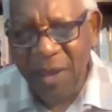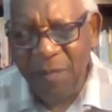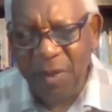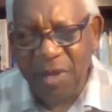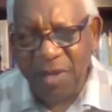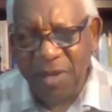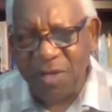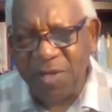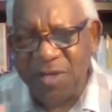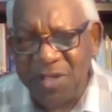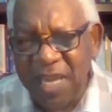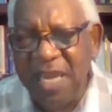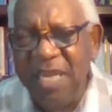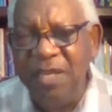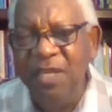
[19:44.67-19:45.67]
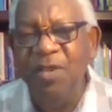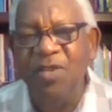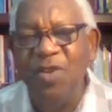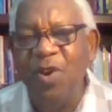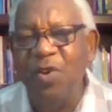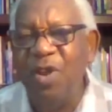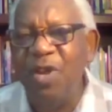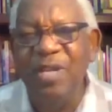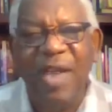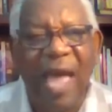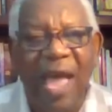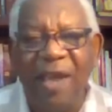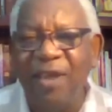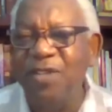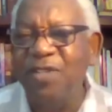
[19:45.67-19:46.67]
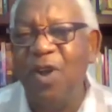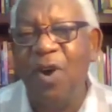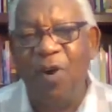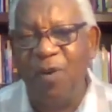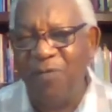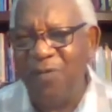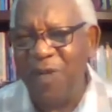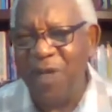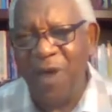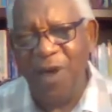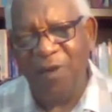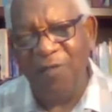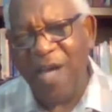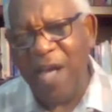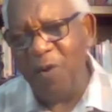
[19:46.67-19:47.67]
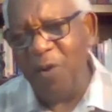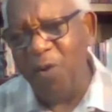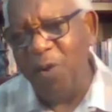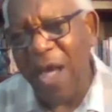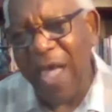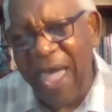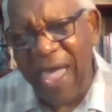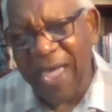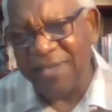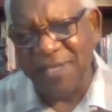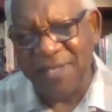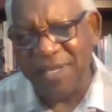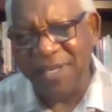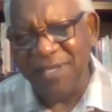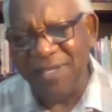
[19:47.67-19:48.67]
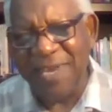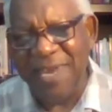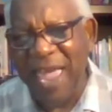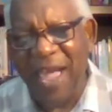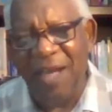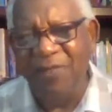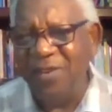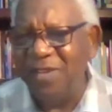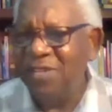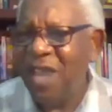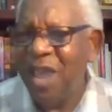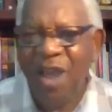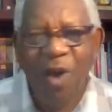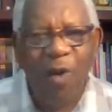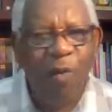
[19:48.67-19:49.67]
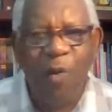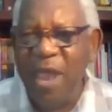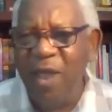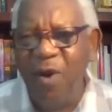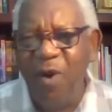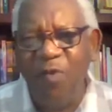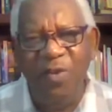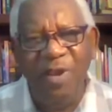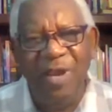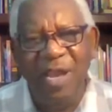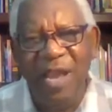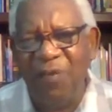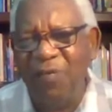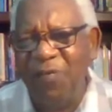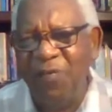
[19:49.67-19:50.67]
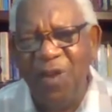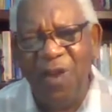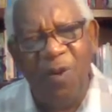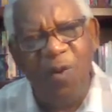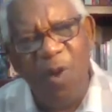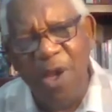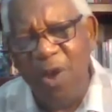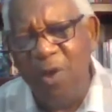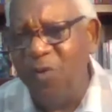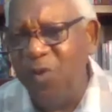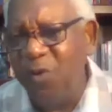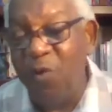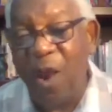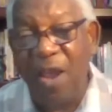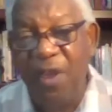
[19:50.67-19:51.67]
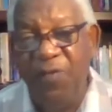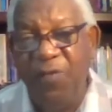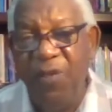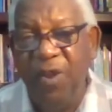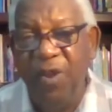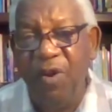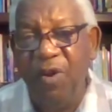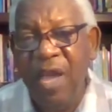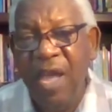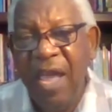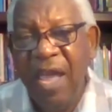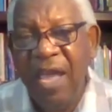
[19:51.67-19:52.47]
because Satan is going to knock us off of our axes and have us way over in left field, way over in right field,